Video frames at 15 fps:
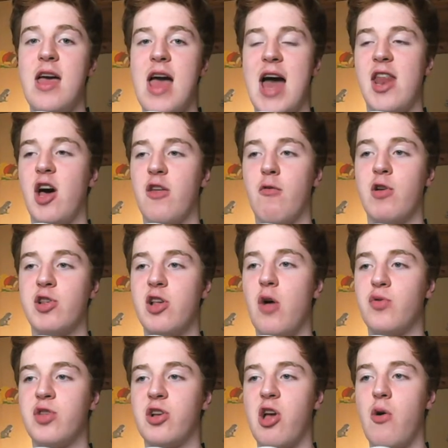and other
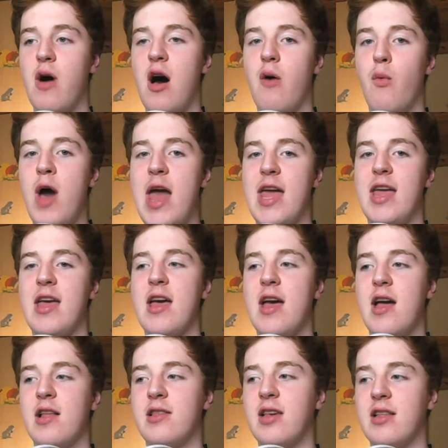results to go our way
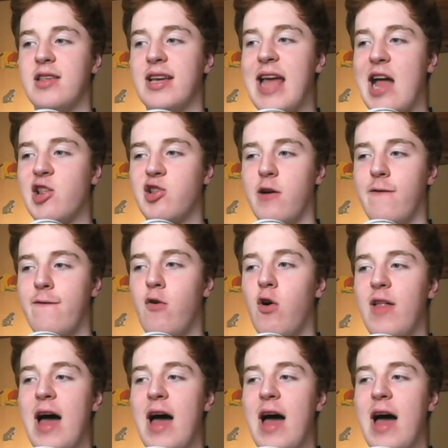to get top 4.